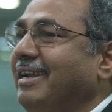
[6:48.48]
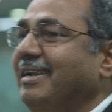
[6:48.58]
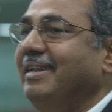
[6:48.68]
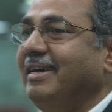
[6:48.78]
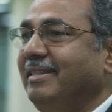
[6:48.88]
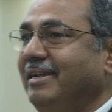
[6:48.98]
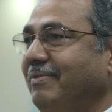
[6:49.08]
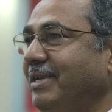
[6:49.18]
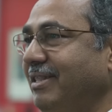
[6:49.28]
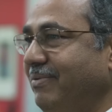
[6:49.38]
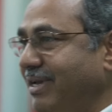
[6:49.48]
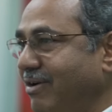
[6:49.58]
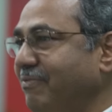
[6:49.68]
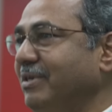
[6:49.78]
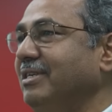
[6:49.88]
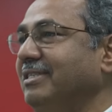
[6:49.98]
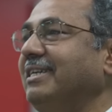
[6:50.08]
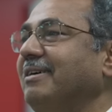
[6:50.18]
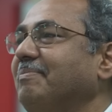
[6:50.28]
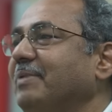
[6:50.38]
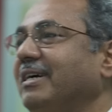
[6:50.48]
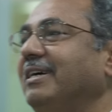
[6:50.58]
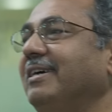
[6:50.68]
And at the end of the day, the way office is set up,